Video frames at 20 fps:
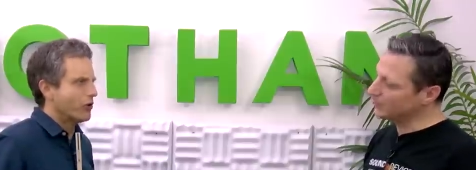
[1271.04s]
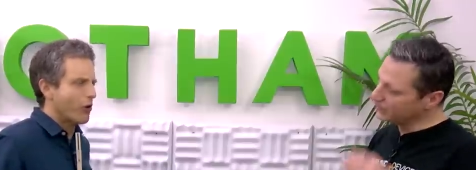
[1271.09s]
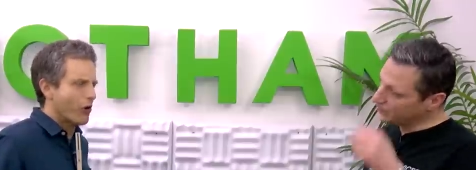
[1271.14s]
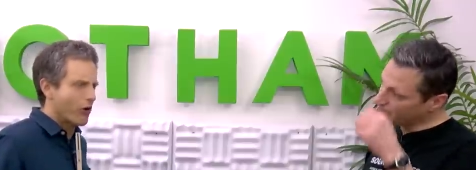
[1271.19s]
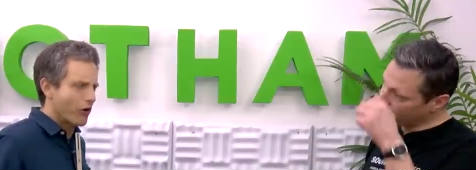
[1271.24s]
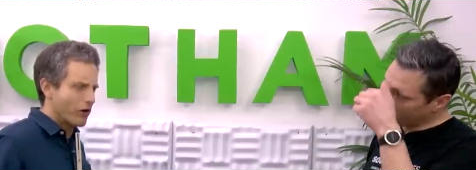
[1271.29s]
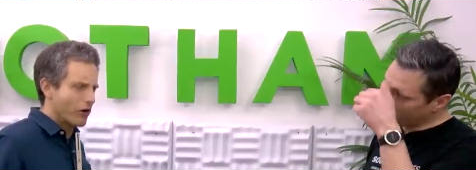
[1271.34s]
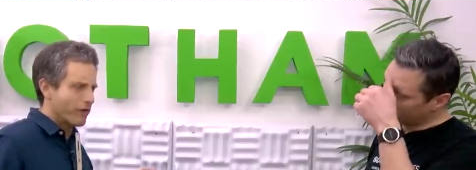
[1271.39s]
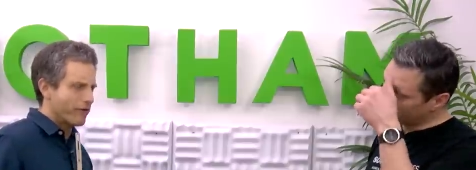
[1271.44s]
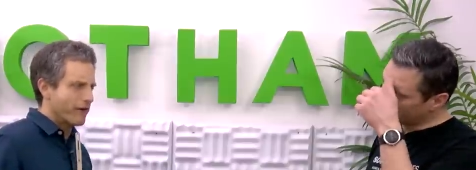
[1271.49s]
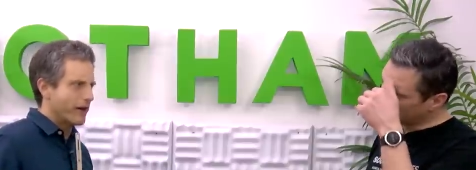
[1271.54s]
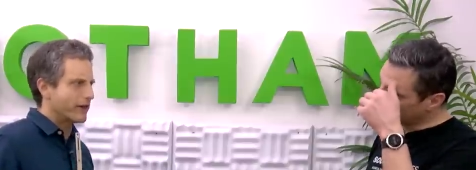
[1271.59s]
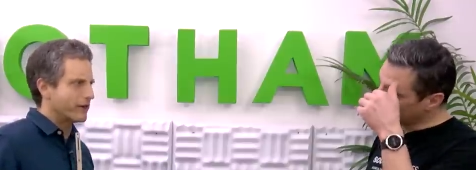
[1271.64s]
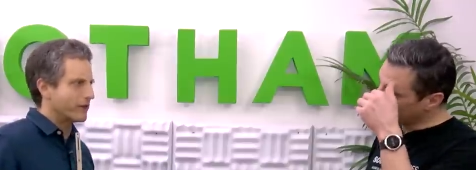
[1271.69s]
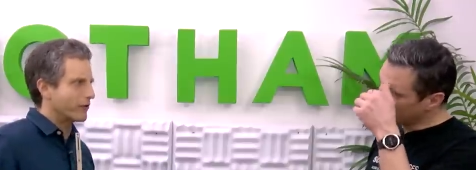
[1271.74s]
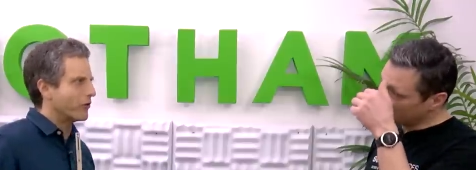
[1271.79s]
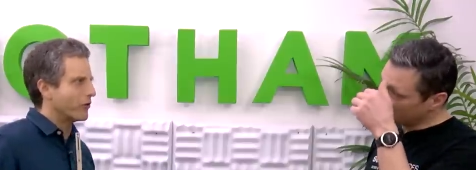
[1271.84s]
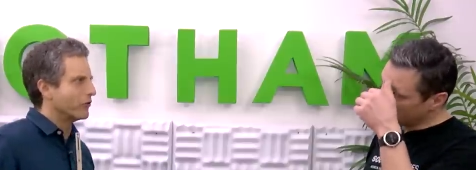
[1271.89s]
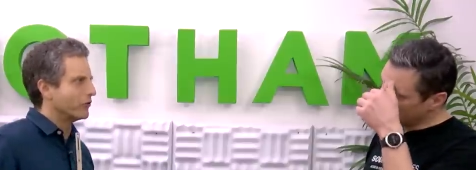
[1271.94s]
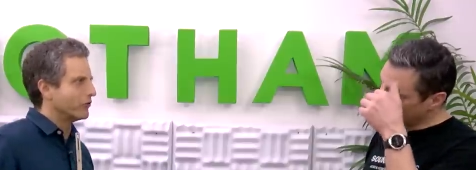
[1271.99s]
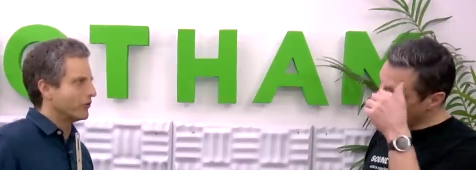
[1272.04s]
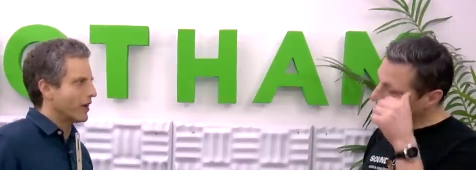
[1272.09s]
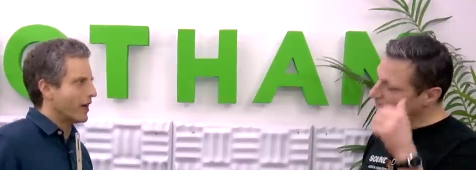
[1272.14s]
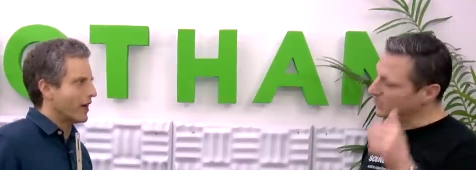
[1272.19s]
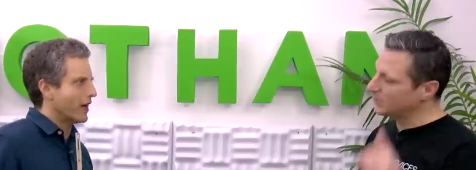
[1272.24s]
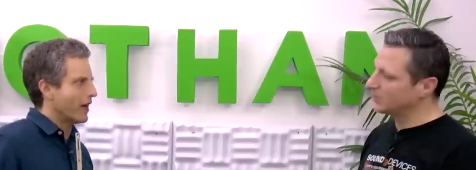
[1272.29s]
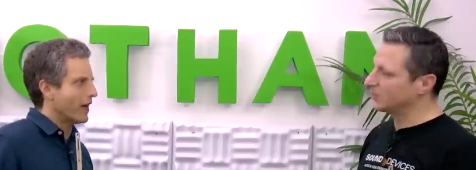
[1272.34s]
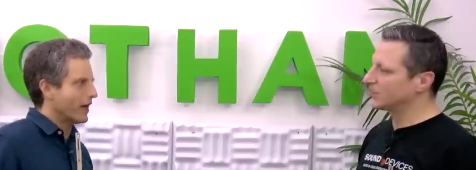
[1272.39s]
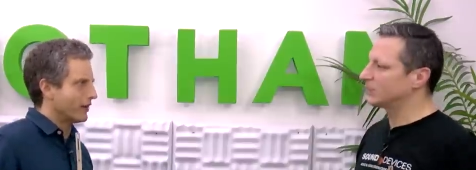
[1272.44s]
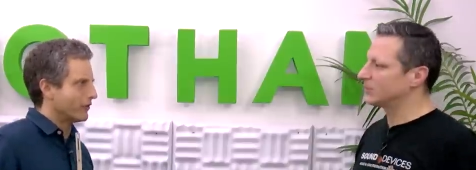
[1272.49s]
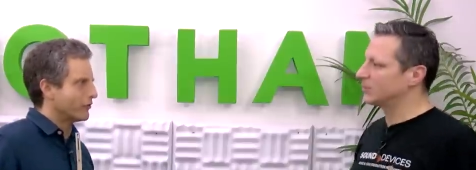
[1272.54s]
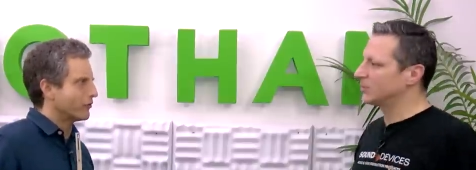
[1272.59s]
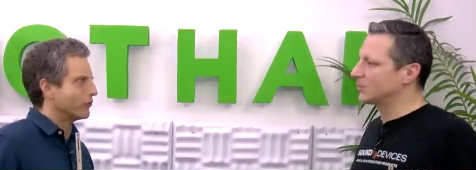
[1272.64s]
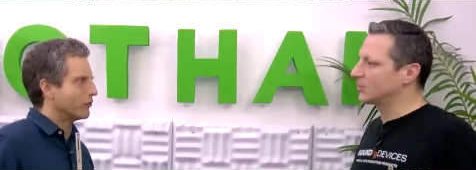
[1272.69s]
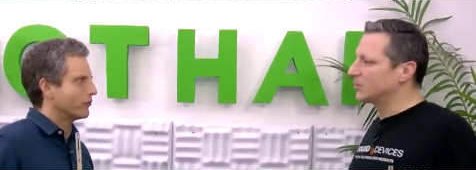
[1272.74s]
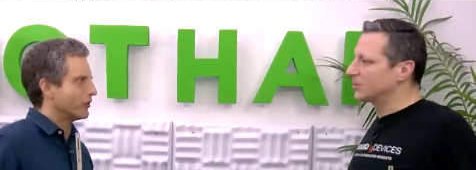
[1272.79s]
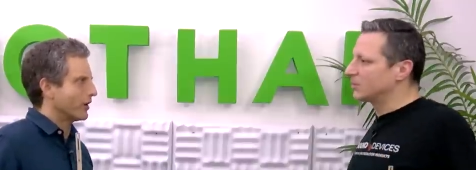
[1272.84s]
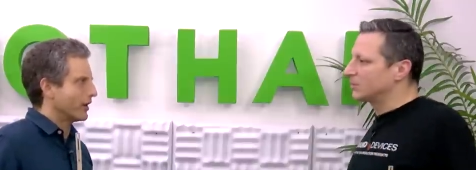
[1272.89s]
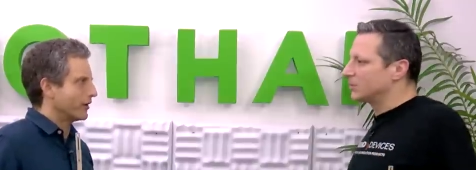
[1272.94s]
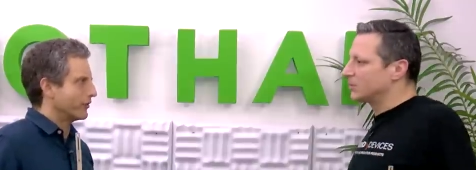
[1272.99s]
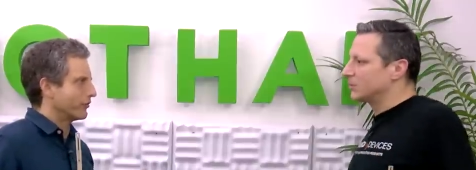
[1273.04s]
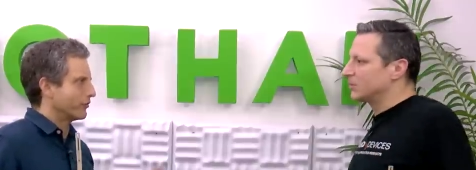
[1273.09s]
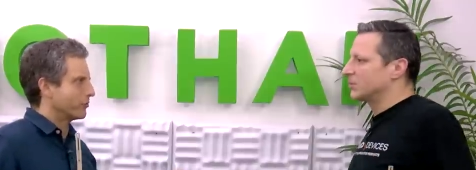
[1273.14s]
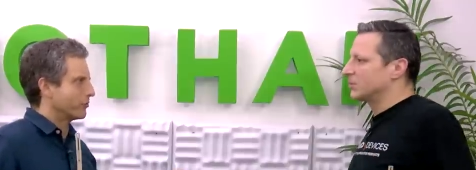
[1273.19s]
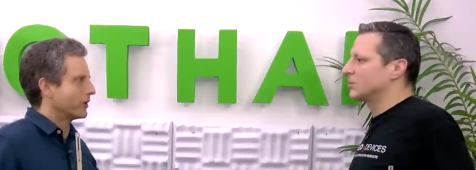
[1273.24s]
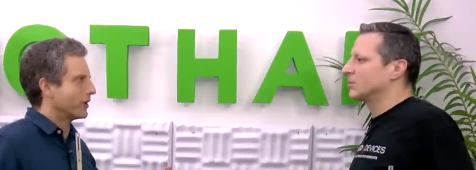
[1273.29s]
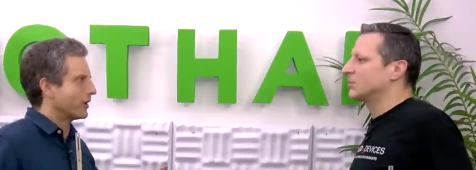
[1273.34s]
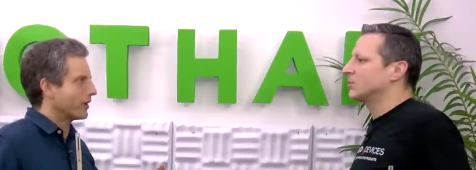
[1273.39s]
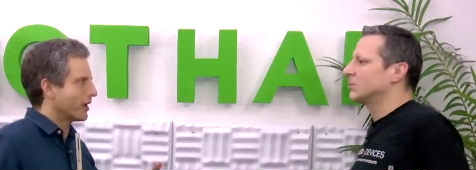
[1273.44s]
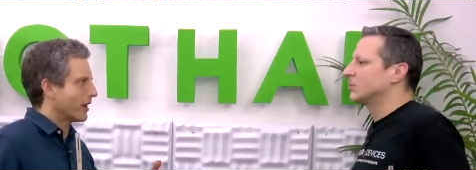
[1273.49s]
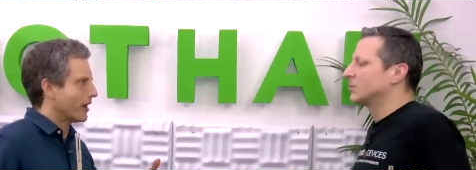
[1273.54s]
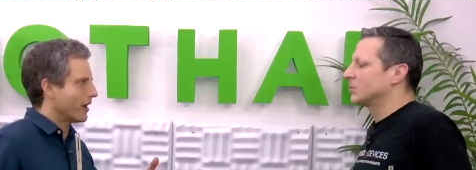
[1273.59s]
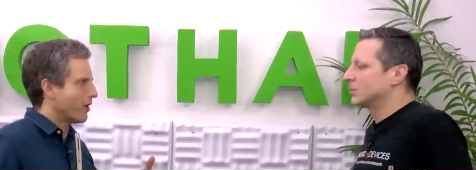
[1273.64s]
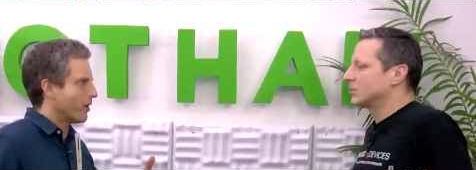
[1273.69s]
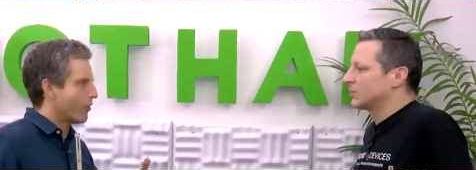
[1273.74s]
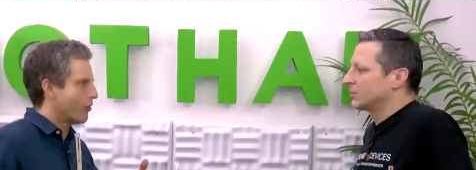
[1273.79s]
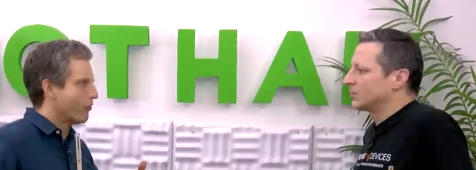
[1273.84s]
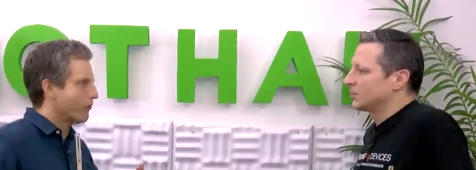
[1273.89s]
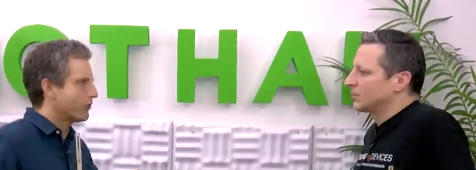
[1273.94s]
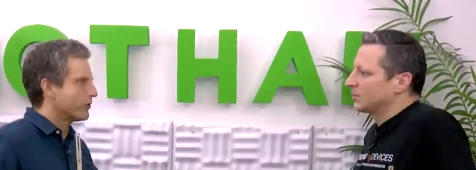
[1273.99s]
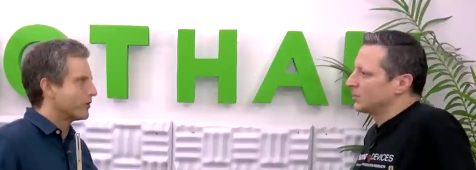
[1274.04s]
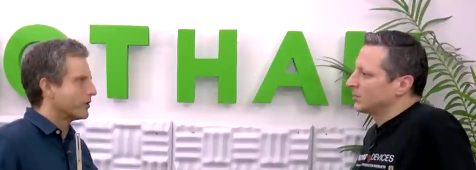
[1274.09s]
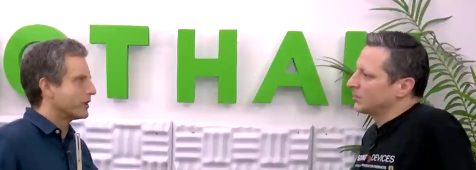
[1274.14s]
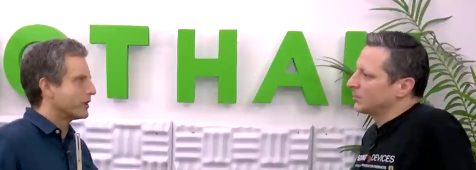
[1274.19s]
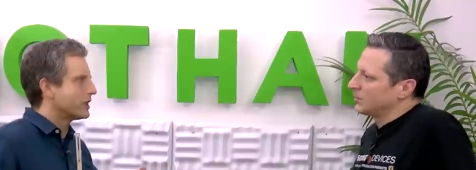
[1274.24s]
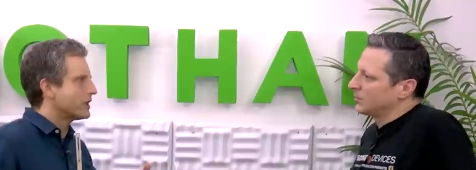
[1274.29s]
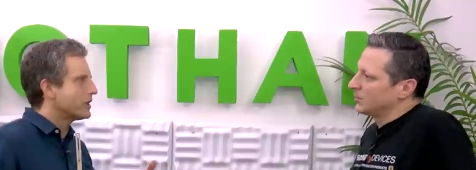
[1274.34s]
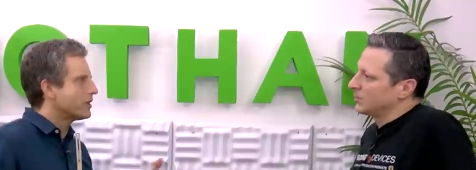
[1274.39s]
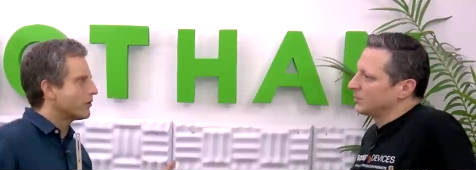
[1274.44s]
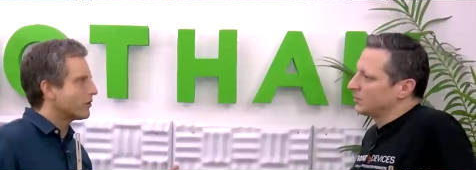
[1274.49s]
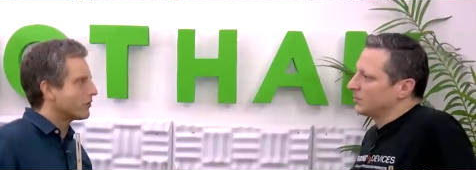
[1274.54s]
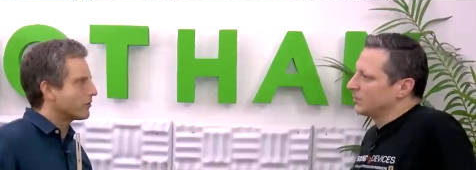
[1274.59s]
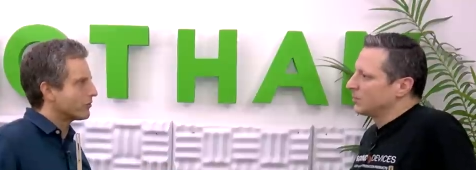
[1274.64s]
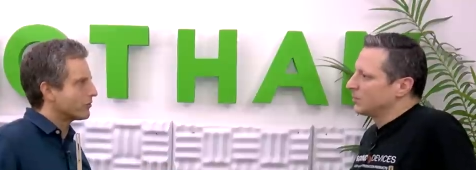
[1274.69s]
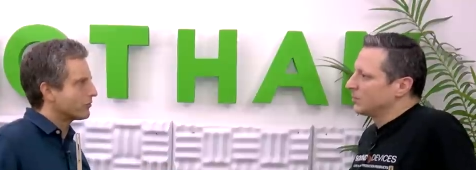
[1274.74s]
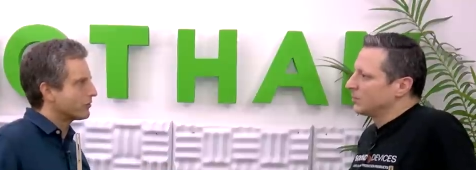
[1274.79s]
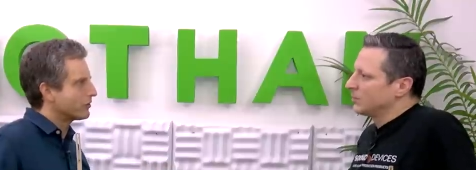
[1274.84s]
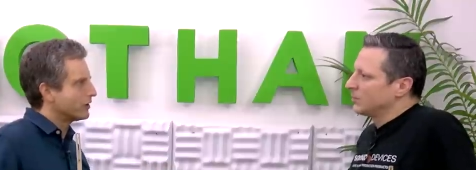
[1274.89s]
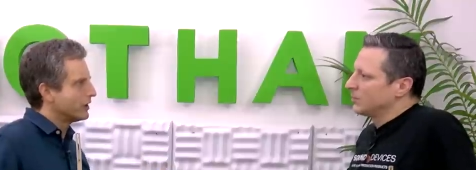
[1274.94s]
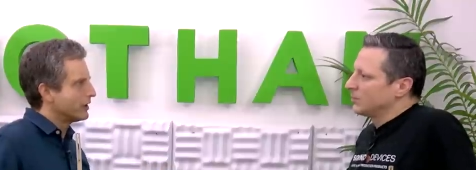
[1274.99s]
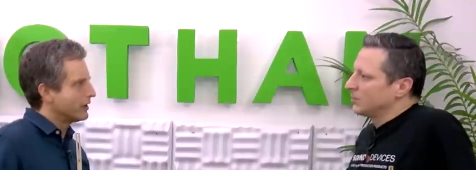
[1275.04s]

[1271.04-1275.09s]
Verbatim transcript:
Speaker 1: RF had their own had its own challenges, but over the years,